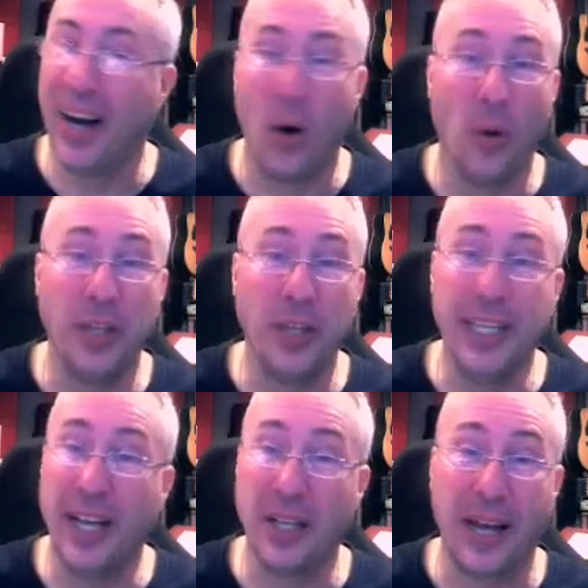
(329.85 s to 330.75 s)

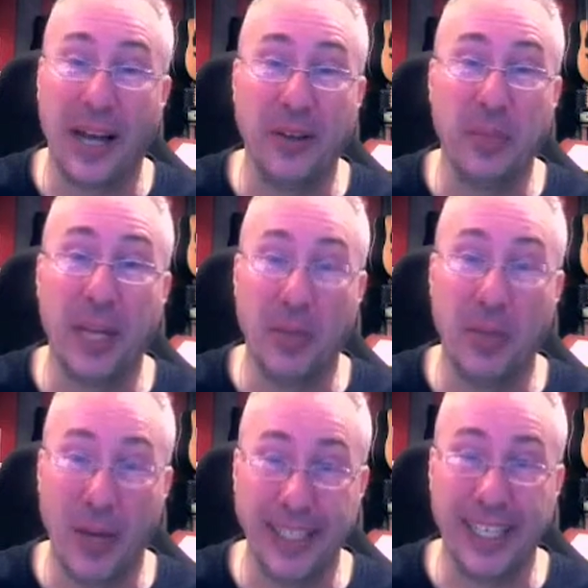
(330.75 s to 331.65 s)
only allowed to play
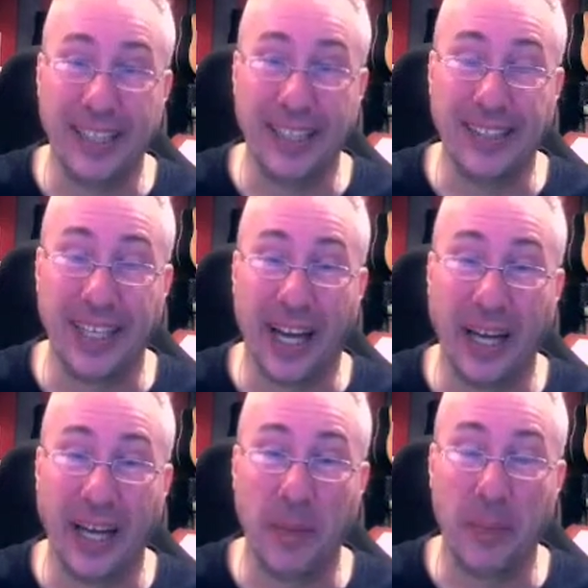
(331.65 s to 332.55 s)
white keys
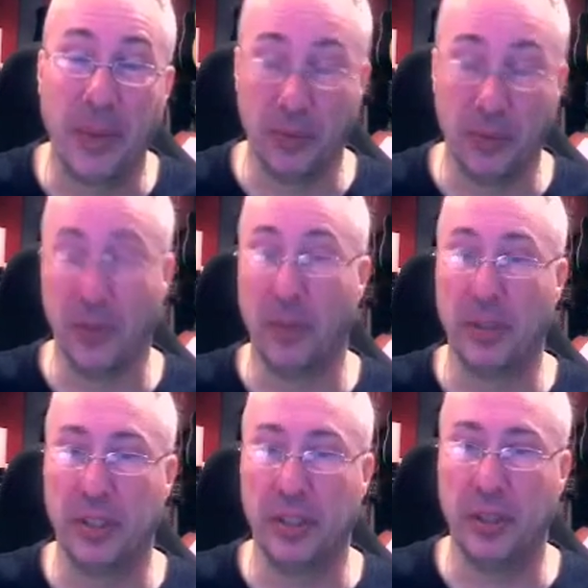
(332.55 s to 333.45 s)
today. Rule number
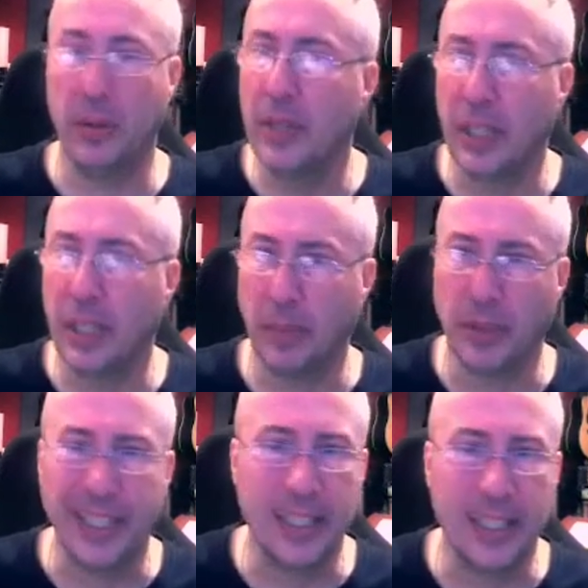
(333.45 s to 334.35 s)
2, keep
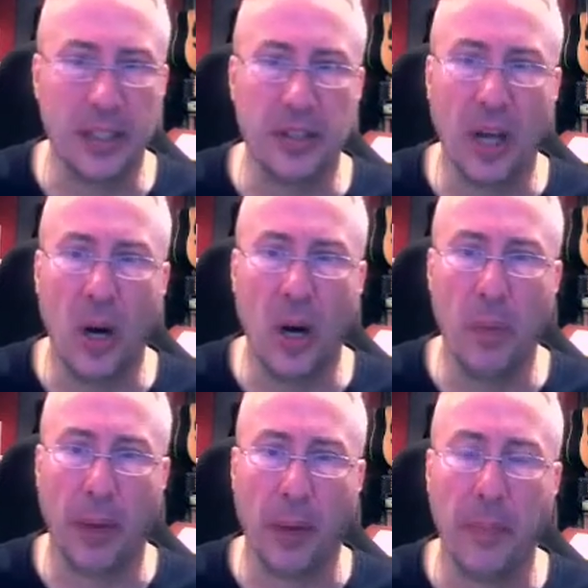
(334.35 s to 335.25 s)
your ears
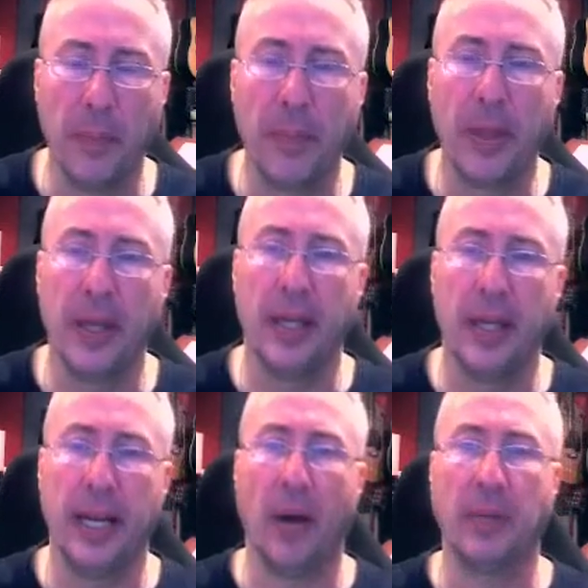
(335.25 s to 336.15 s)
open.
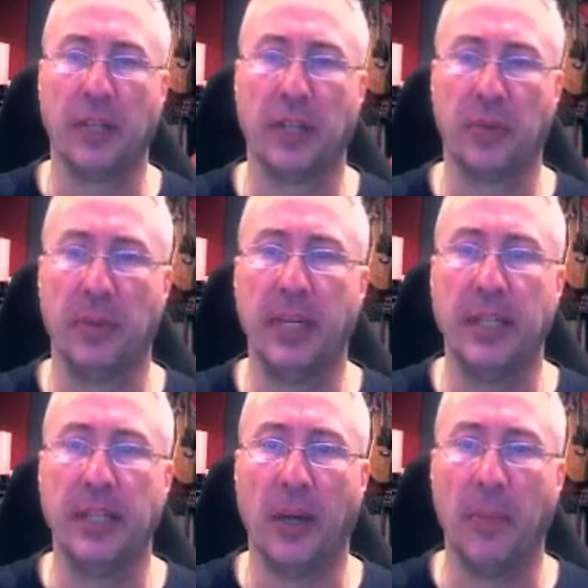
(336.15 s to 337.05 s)
Now, here's what I'm going to do.